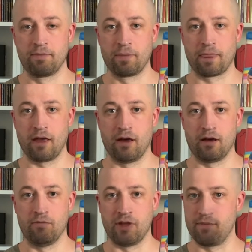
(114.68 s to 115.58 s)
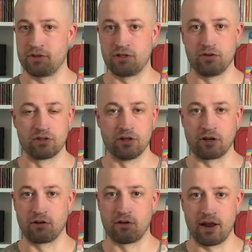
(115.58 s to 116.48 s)
Um, the episodes look
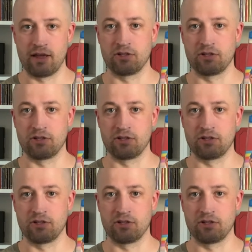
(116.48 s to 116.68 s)
great,